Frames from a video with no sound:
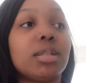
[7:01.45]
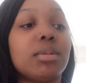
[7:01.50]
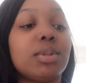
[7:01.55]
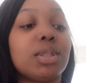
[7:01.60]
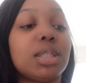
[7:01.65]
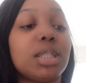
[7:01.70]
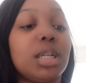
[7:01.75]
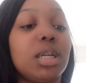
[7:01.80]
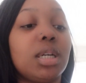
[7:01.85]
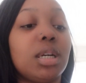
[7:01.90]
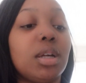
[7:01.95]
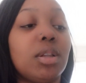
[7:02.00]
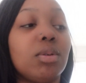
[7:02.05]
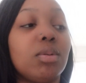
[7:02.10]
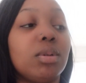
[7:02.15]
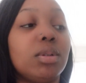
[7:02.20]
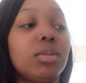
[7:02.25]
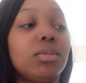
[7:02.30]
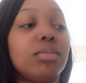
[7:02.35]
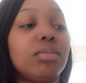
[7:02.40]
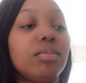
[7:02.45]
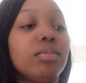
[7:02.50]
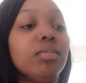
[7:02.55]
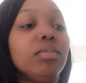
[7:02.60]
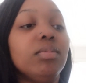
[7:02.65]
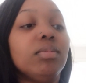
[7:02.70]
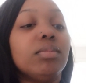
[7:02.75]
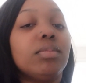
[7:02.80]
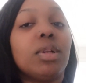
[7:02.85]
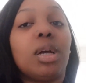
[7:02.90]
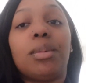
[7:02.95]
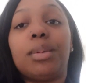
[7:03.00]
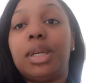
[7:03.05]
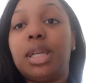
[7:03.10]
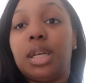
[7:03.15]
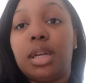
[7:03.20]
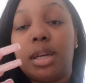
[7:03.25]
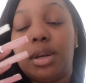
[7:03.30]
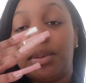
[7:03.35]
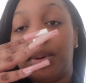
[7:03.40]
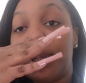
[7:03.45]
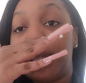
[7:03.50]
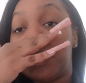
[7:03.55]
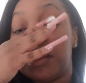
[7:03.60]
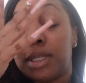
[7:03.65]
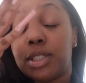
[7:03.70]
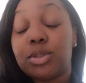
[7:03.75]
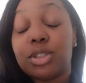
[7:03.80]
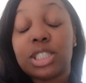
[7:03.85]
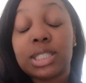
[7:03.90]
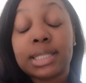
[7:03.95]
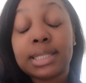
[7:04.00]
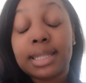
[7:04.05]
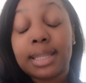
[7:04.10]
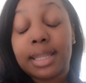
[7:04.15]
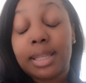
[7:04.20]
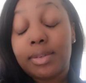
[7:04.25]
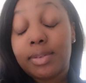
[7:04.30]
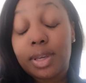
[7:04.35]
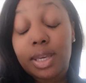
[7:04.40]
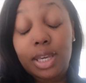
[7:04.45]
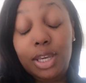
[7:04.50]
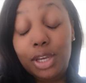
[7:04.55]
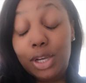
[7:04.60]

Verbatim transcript: So I'm just get another one. I'm gonna need it anyways. Might as well just leave it.